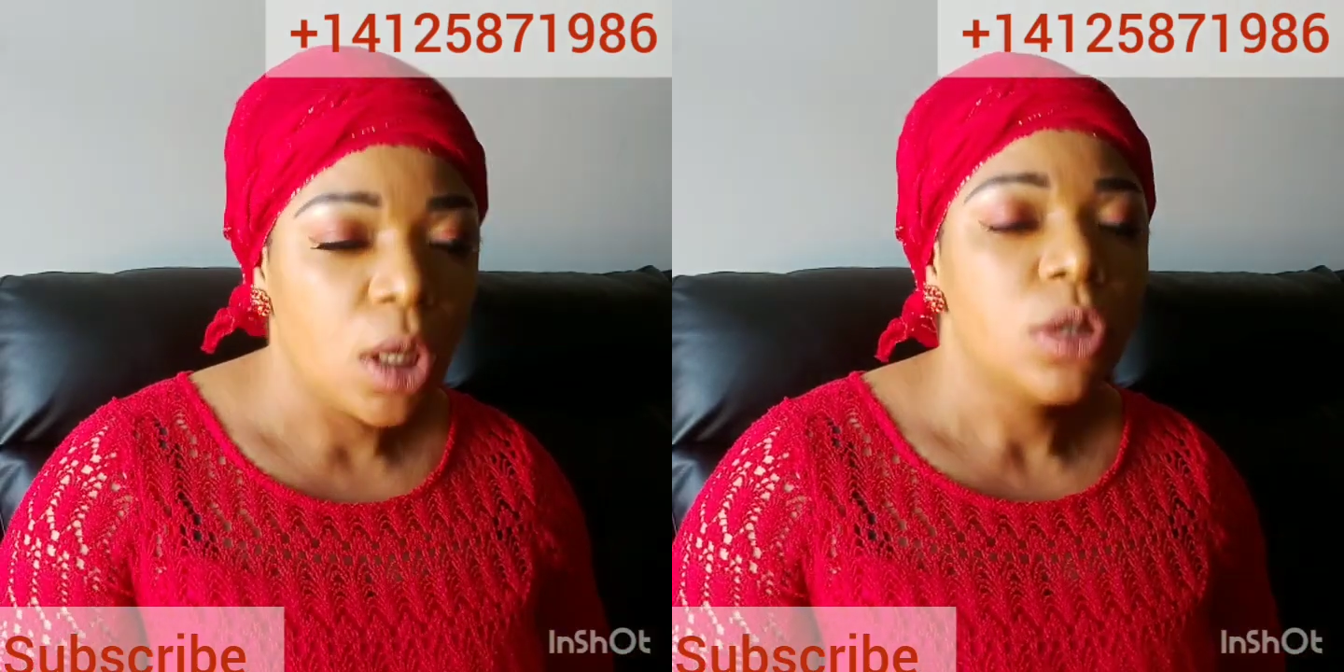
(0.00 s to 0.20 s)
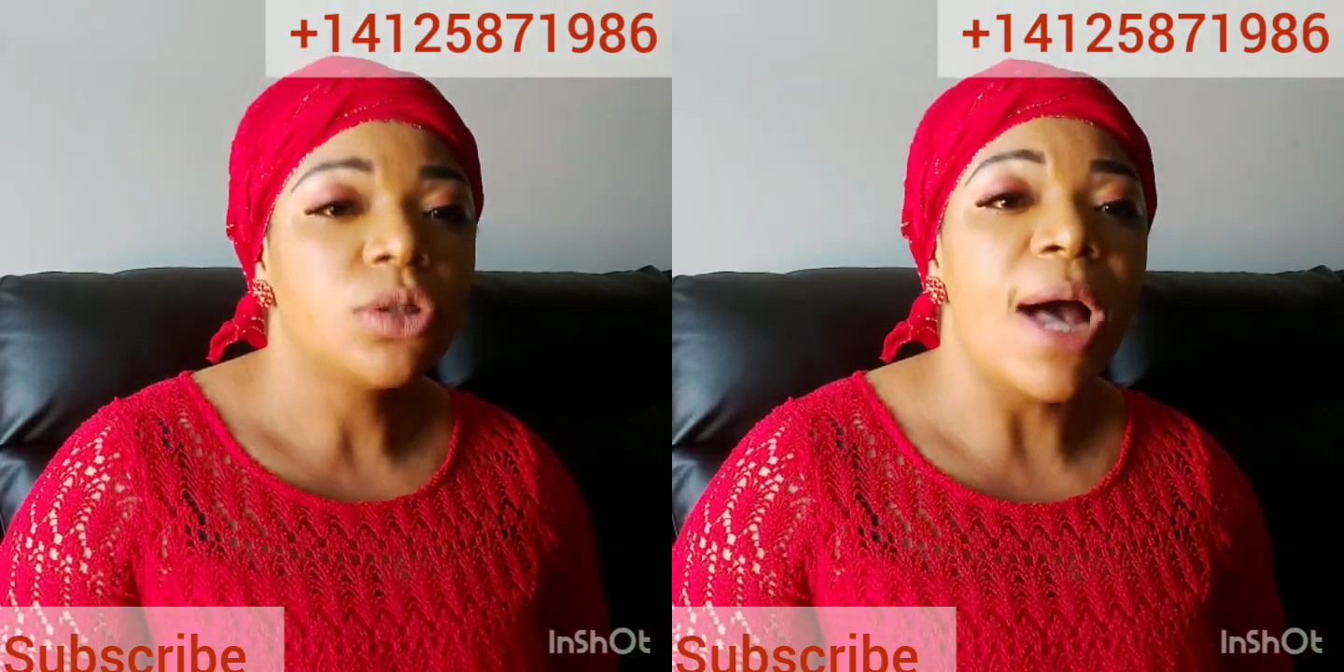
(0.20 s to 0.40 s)

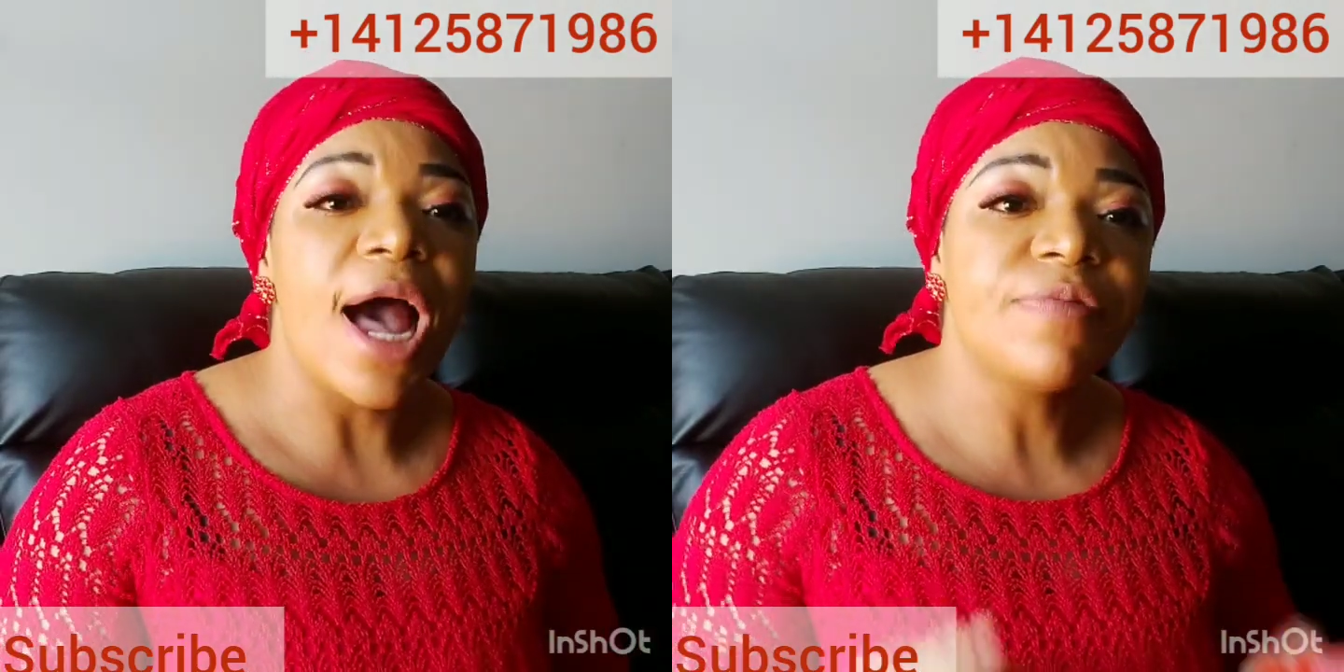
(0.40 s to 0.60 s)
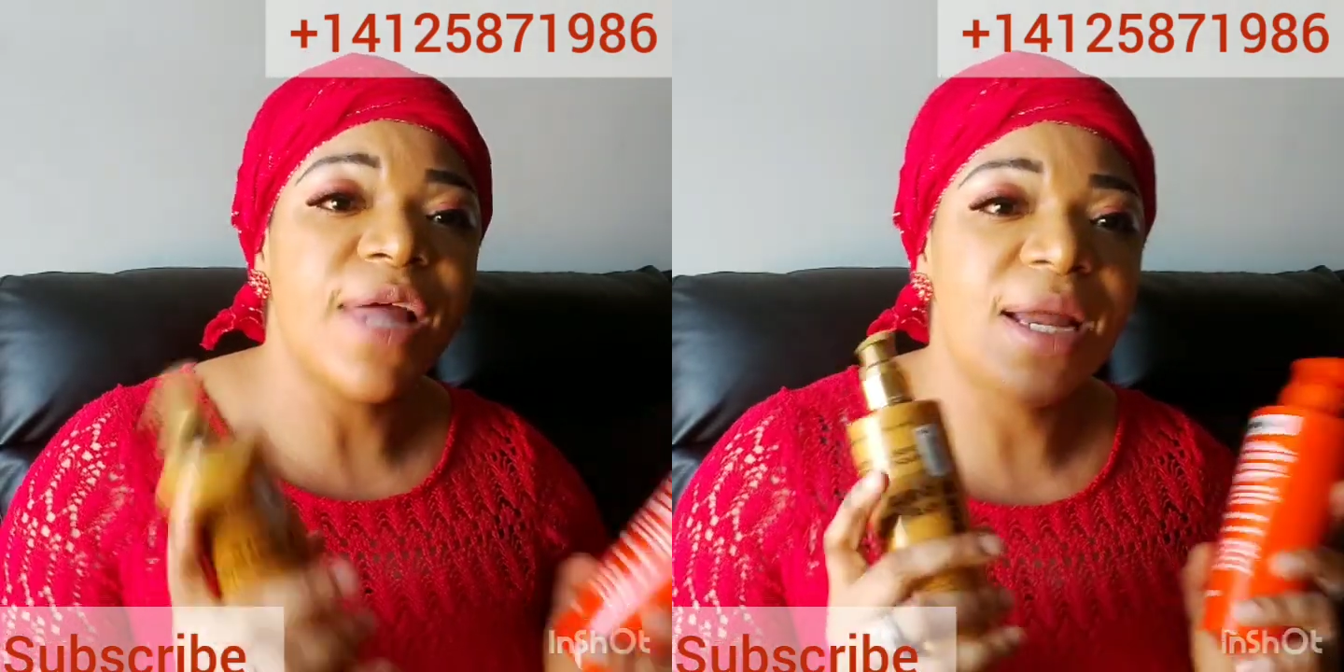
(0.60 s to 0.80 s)
So
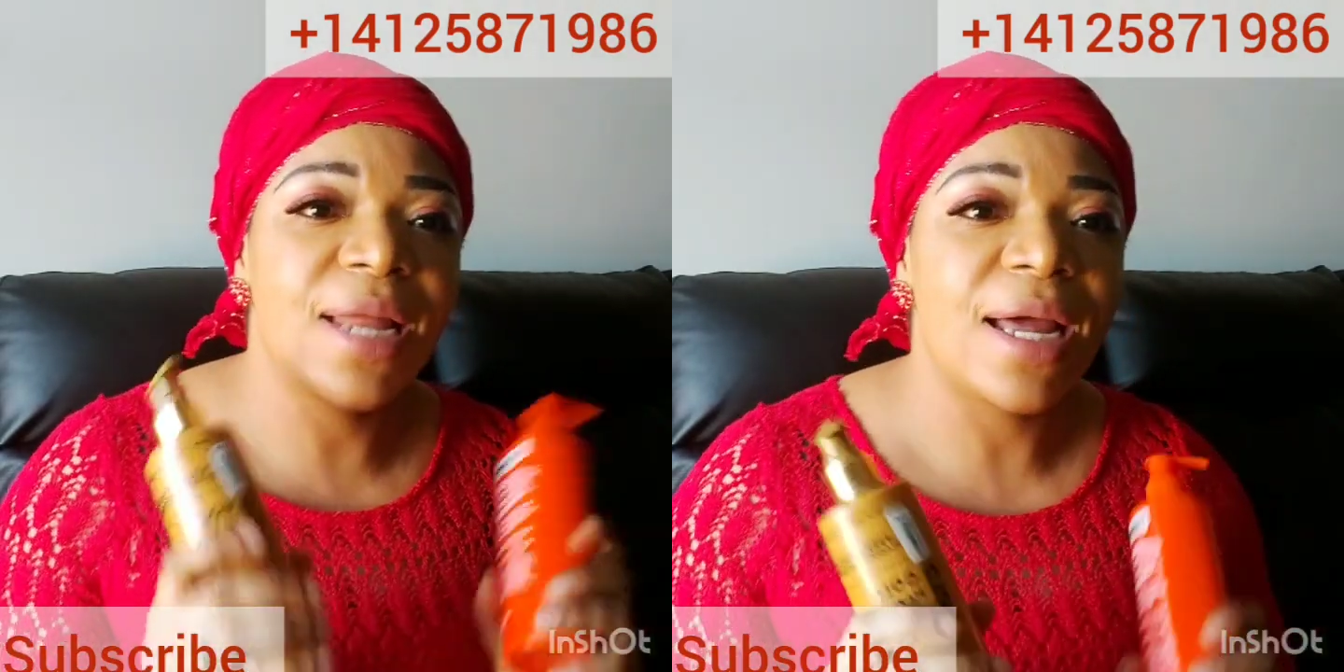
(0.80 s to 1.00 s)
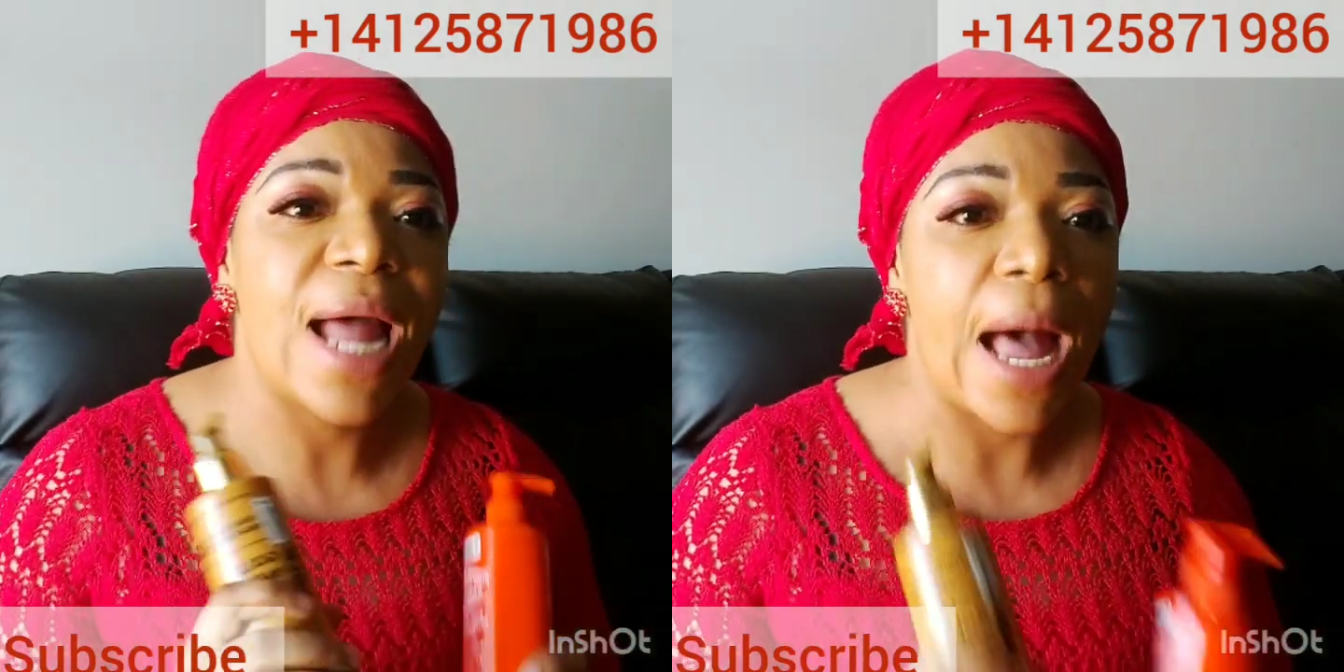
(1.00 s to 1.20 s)
after
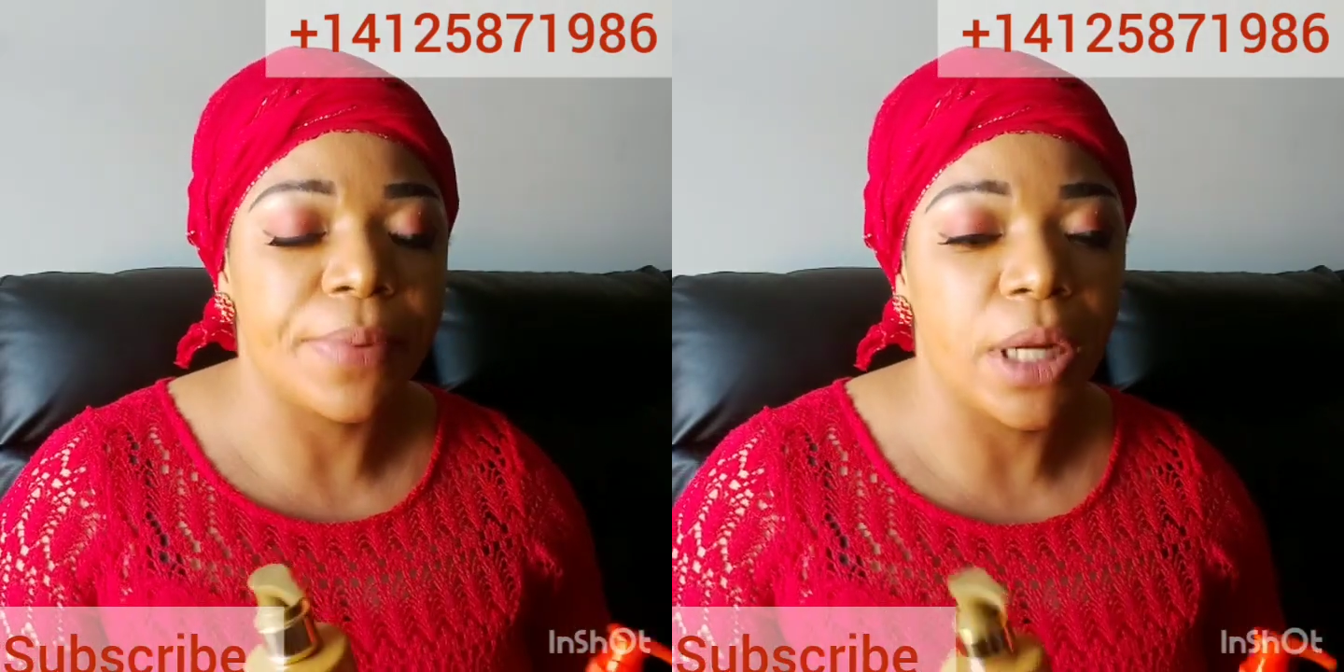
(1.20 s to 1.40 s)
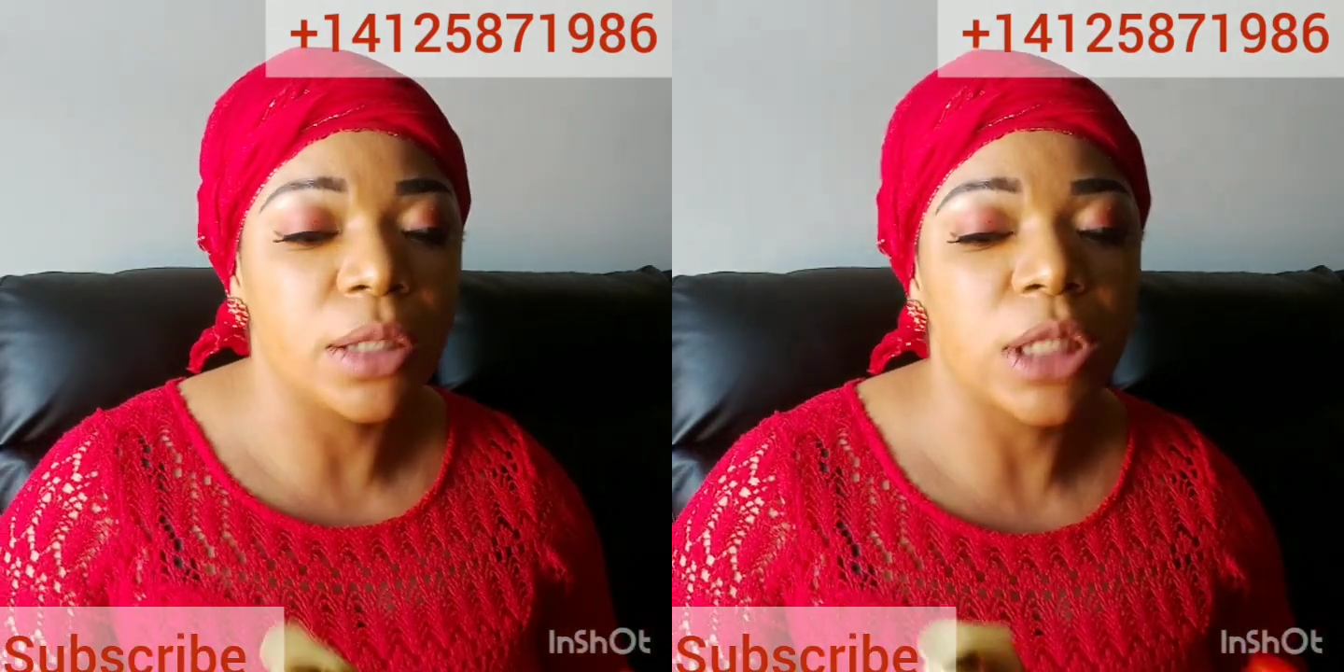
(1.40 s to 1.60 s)
that
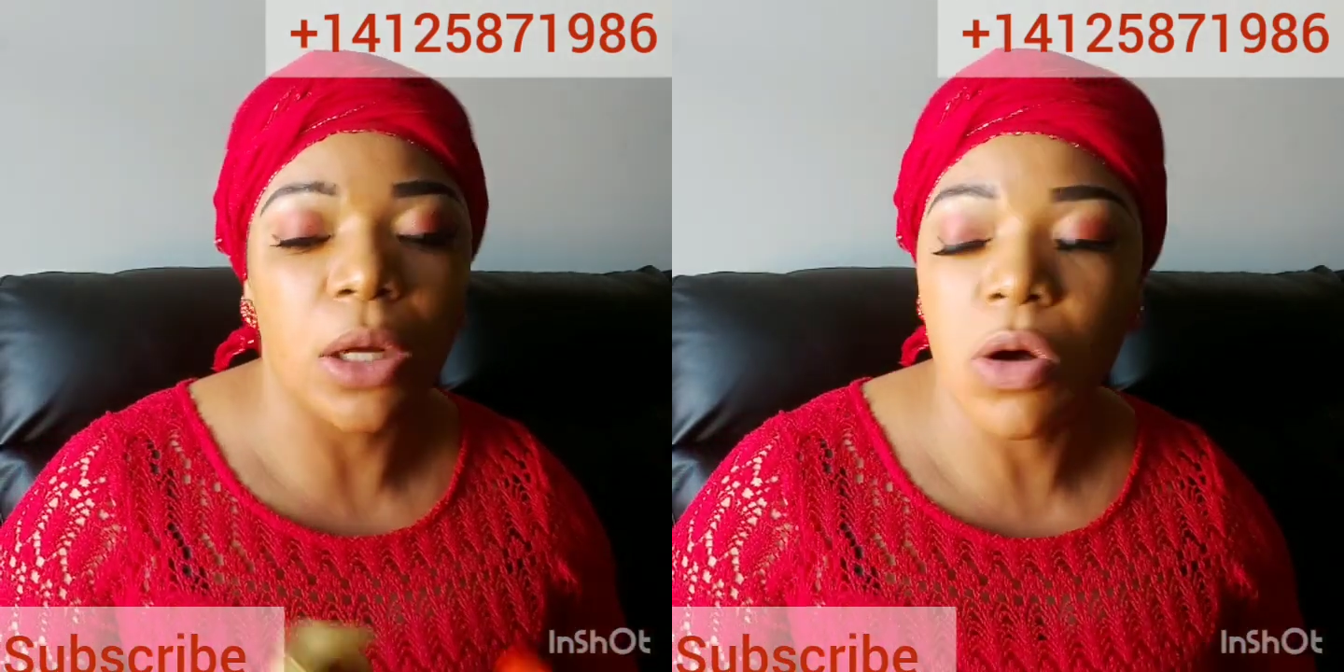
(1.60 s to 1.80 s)
happened, I was like,